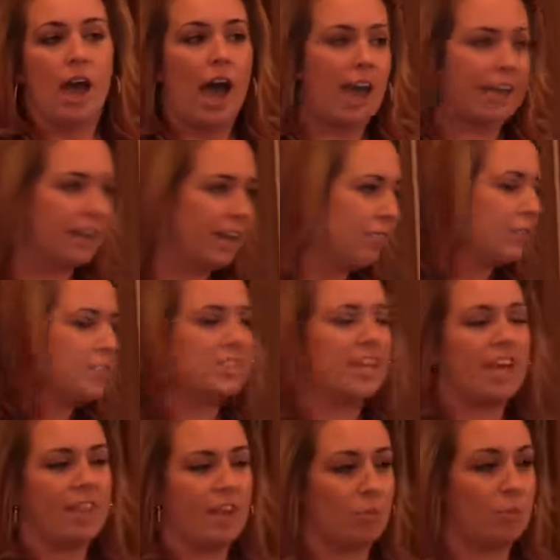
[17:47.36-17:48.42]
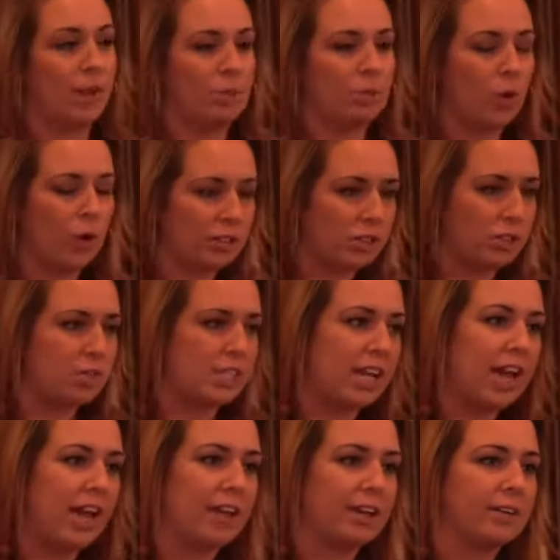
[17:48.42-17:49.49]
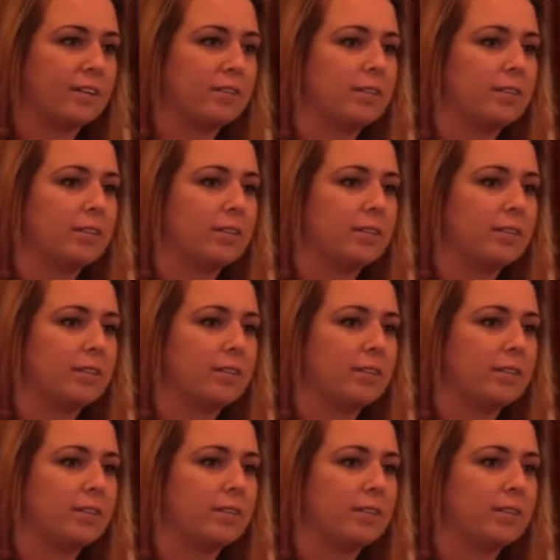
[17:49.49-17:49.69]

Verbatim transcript: I never say them, but I'm going to today